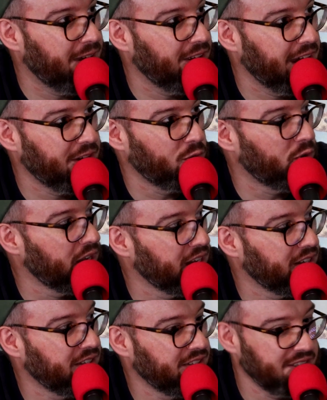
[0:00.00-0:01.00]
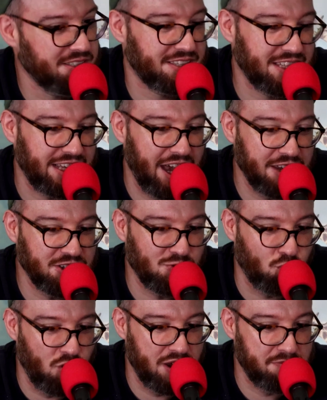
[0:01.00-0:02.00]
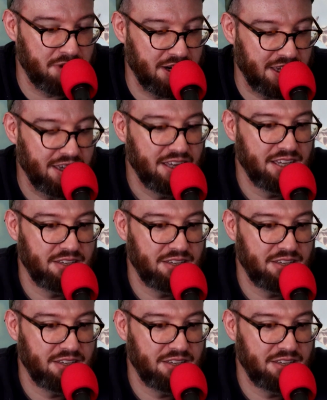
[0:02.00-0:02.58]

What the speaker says: PayPal. I don't want. This is the thing. I just want money.